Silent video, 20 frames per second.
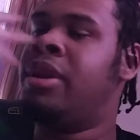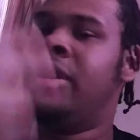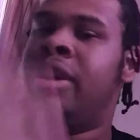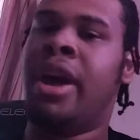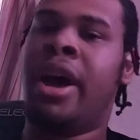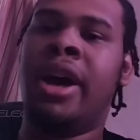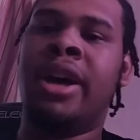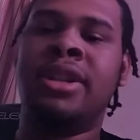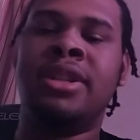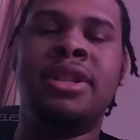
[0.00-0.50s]

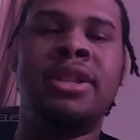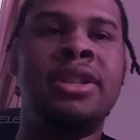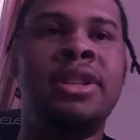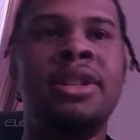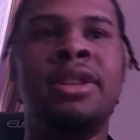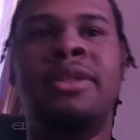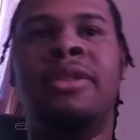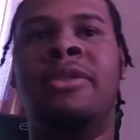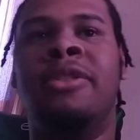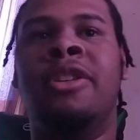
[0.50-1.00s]

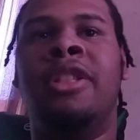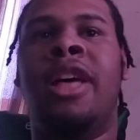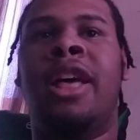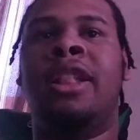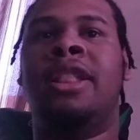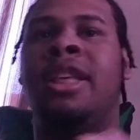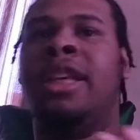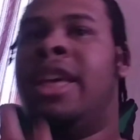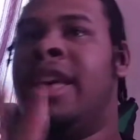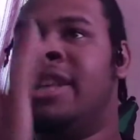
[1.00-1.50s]
dust for
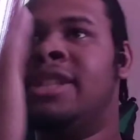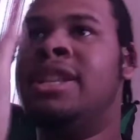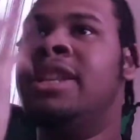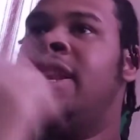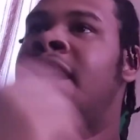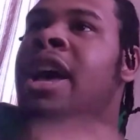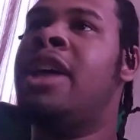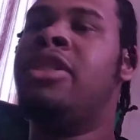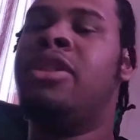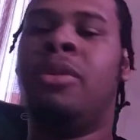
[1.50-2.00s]
like the kiss
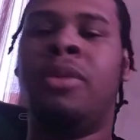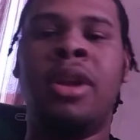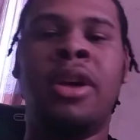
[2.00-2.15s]
of death or